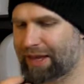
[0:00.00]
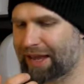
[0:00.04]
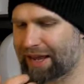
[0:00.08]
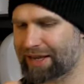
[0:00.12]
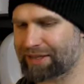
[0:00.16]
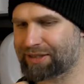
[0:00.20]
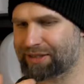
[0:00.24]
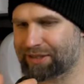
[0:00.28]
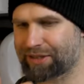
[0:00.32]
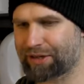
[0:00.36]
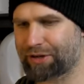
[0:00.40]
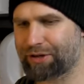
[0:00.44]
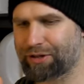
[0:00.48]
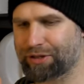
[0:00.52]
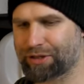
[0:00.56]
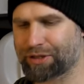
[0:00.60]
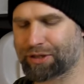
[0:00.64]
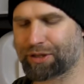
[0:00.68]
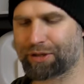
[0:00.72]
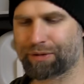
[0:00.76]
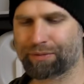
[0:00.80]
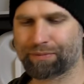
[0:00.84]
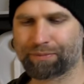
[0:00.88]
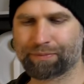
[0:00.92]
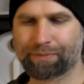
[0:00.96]

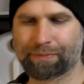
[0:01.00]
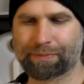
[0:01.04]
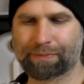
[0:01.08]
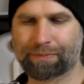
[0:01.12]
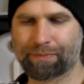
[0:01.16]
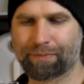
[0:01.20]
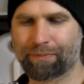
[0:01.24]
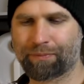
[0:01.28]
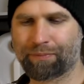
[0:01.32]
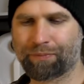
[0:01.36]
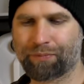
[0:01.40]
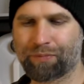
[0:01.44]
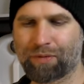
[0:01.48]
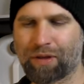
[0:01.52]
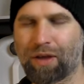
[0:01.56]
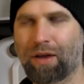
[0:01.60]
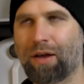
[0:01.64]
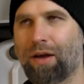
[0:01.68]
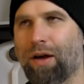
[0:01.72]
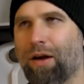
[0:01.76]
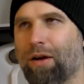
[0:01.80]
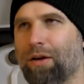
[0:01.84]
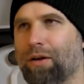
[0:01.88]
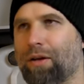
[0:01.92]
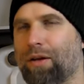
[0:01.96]
esters,
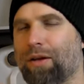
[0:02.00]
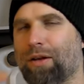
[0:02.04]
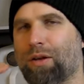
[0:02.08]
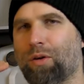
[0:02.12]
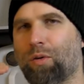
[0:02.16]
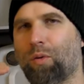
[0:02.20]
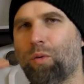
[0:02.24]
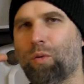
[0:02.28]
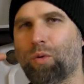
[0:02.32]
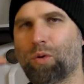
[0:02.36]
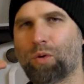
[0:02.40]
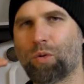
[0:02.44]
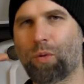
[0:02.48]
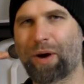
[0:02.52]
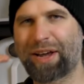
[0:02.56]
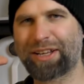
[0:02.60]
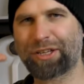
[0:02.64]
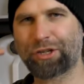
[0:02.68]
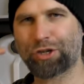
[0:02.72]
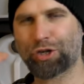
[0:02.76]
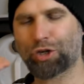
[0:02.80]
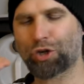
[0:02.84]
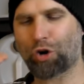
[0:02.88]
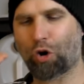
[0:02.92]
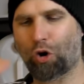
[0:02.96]

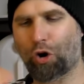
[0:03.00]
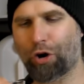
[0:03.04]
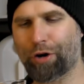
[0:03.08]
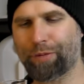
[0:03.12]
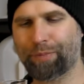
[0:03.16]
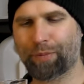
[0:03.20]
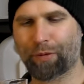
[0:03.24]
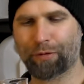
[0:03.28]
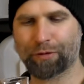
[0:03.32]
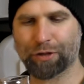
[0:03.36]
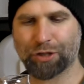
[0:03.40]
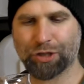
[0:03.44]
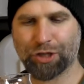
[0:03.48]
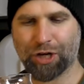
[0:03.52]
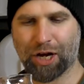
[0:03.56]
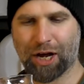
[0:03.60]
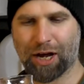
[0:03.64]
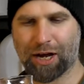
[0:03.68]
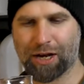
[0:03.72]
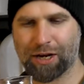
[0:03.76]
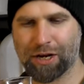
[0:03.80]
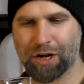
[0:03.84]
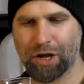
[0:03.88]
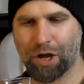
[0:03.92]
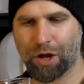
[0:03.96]
quite sharp on the
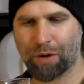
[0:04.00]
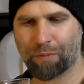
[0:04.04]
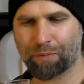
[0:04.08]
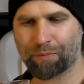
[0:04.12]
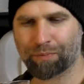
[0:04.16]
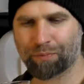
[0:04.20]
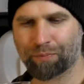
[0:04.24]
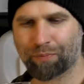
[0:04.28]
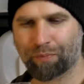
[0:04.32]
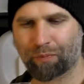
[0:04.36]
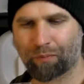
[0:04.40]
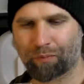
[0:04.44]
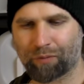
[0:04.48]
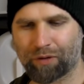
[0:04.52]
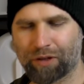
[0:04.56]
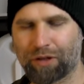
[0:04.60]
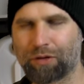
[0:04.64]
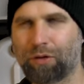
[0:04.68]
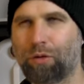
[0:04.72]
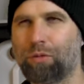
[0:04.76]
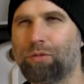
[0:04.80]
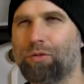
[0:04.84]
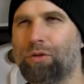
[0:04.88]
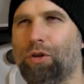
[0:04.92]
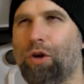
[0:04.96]
tongue.
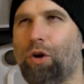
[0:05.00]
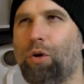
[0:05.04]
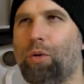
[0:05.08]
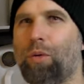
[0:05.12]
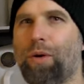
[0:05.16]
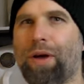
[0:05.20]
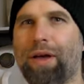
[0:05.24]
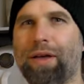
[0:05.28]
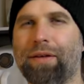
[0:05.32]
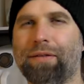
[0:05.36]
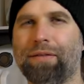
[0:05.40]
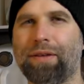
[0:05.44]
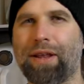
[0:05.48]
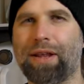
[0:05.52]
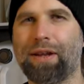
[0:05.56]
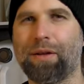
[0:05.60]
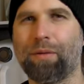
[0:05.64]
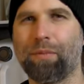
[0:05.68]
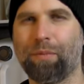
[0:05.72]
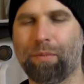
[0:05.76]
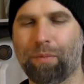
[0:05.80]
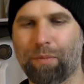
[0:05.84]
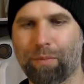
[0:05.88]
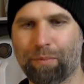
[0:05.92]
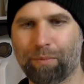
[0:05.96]
Don't know
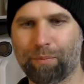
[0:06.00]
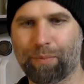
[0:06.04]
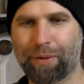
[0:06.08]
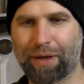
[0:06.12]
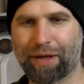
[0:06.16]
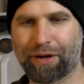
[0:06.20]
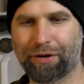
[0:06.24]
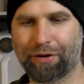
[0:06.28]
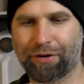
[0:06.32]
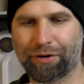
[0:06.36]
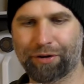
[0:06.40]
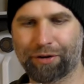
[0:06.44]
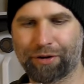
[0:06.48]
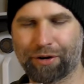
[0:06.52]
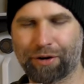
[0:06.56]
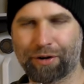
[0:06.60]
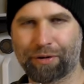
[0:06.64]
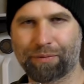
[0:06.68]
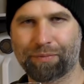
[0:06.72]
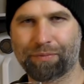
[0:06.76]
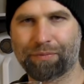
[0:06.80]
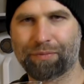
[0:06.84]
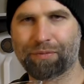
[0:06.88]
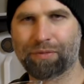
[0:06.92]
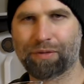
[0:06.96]
any
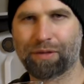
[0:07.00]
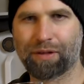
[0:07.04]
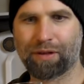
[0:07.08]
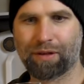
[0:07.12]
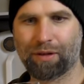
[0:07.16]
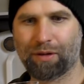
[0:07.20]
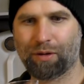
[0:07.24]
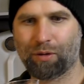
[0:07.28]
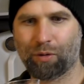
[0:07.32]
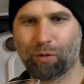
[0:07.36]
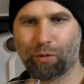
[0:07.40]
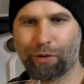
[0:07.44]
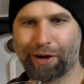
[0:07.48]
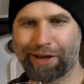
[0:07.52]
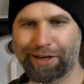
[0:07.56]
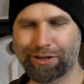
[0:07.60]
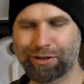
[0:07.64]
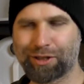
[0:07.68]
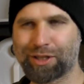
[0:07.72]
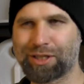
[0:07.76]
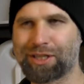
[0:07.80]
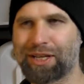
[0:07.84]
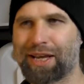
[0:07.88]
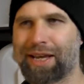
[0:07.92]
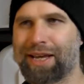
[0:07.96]
better way
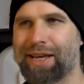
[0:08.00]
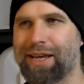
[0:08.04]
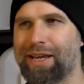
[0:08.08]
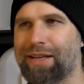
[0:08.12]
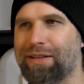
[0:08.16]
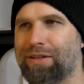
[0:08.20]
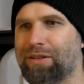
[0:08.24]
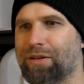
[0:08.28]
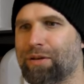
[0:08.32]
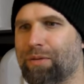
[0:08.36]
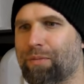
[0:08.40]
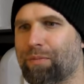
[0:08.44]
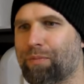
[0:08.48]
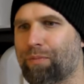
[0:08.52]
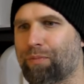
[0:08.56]
to say it.